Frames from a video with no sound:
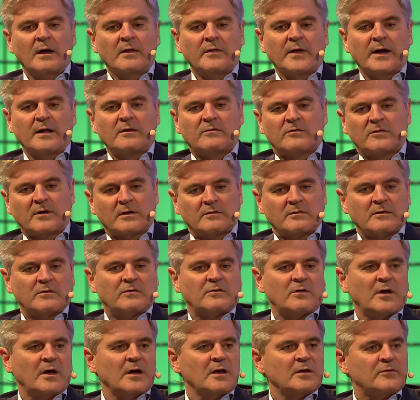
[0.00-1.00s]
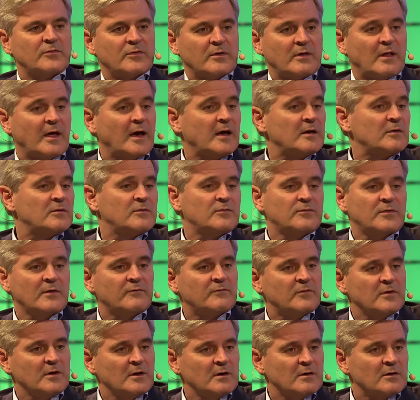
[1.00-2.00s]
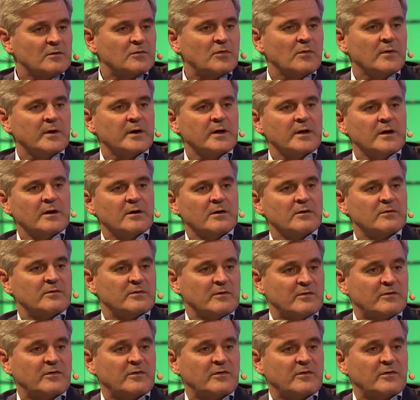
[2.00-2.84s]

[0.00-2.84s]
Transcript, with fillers: That set the stage for the last 15 or 20 years, the